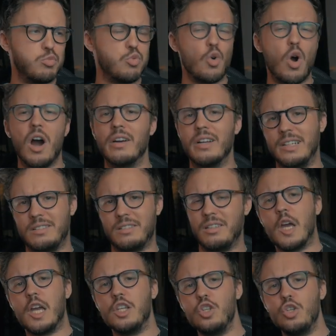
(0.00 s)
product
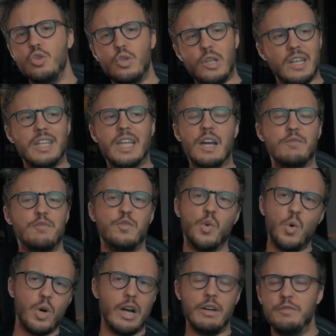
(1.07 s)
that you can get
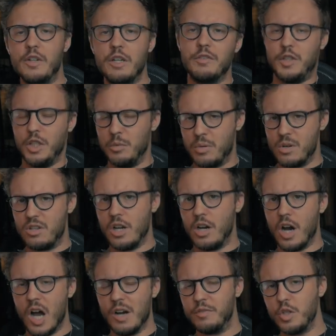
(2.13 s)
for a fifteen percent
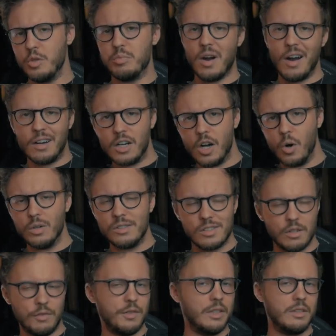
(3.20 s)
off coupon code,
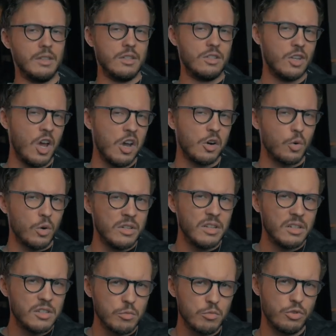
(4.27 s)
stuff like this? Or is
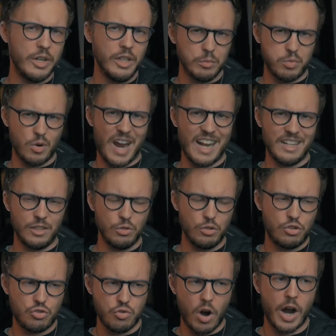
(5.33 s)
it some real brand
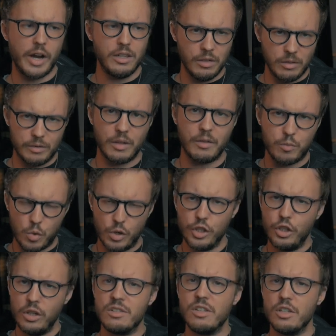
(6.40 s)
who's trying to, where
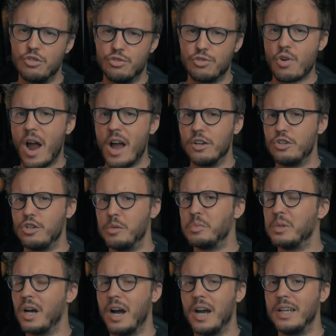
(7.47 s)
you can see strategy
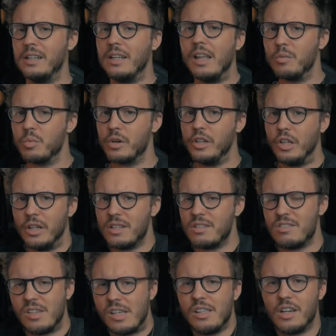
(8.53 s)
behind it, where you can
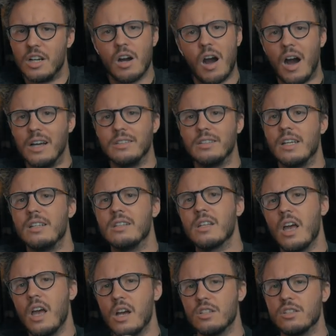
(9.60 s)
see the content,
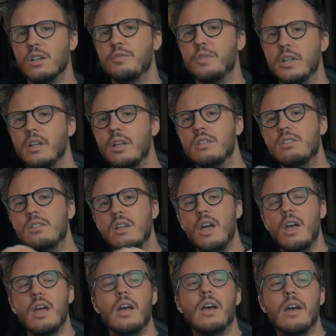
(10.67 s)
stuff like this?
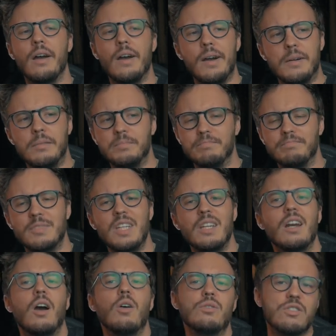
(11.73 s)
Um, you
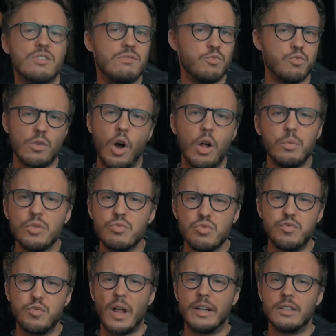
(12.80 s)
know, just always
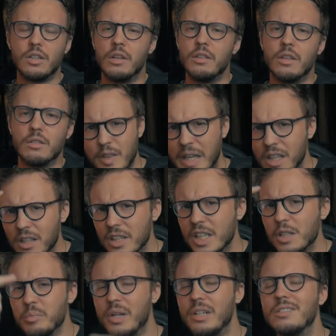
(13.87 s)
reflect on, think a
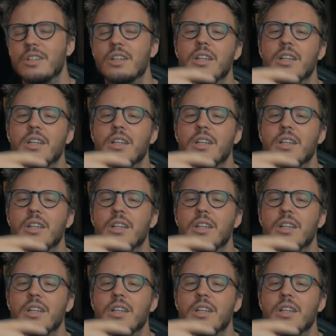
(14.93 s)
little bit,